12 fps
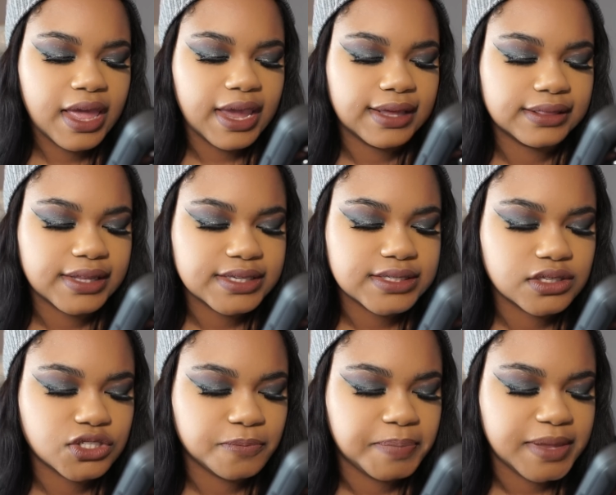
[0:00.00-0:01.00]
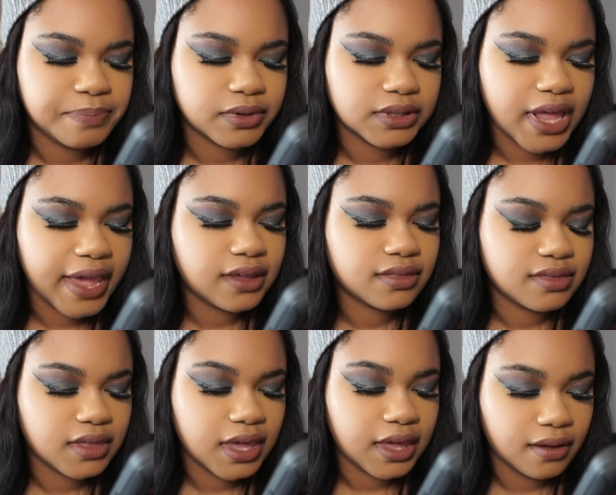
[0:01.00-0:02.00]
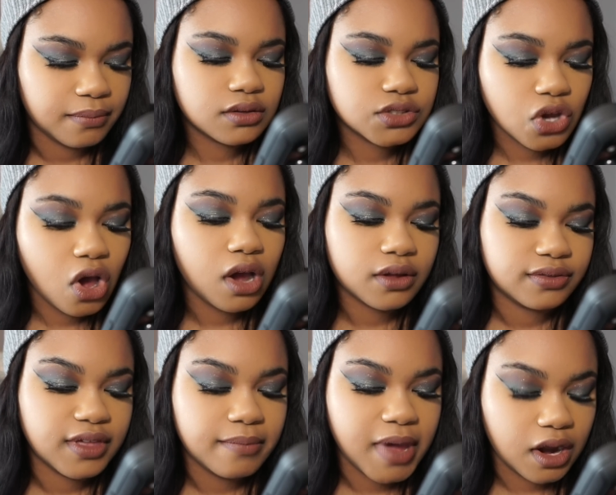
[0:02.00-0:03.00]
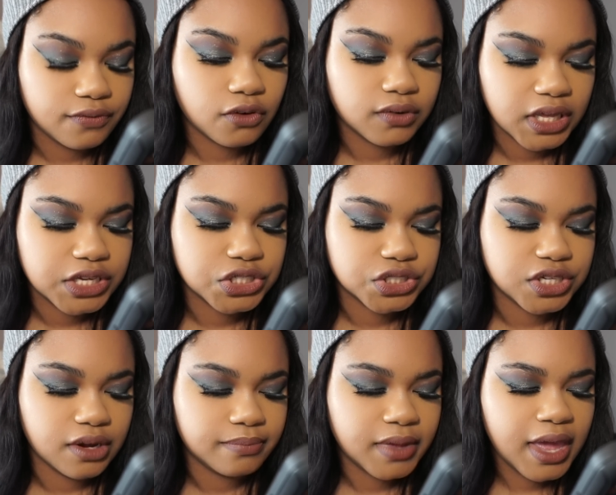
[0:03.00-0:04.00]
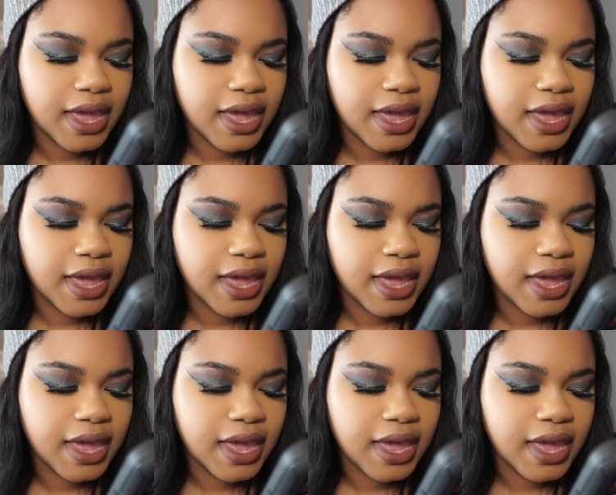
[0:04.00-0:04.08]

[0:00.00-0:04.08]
and listened to people like him talk them out of a relationship.